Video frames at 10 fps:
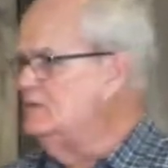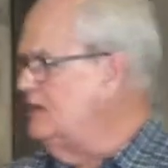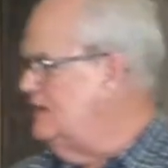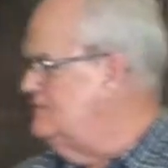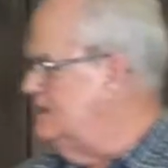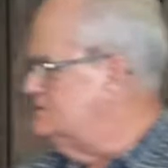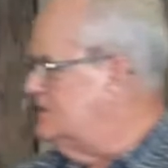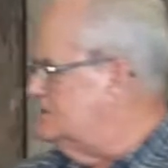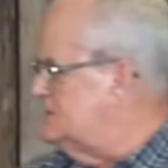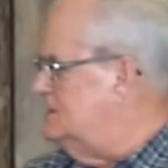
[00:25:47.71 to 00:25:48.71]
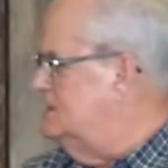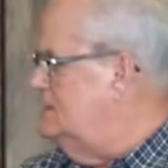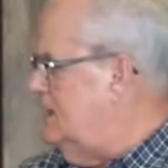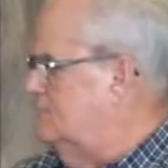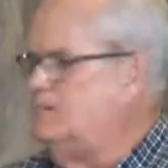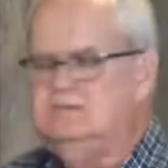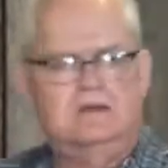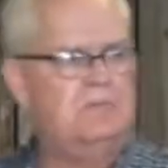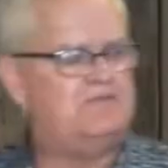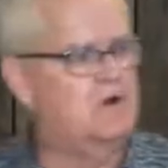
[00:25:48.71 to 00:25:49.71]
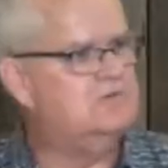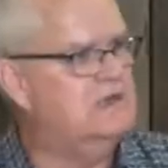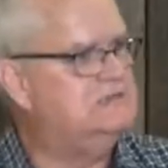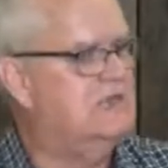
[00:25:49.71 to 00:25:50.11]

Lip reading: we have lunch? Thursday? Yeah, my phone rings and I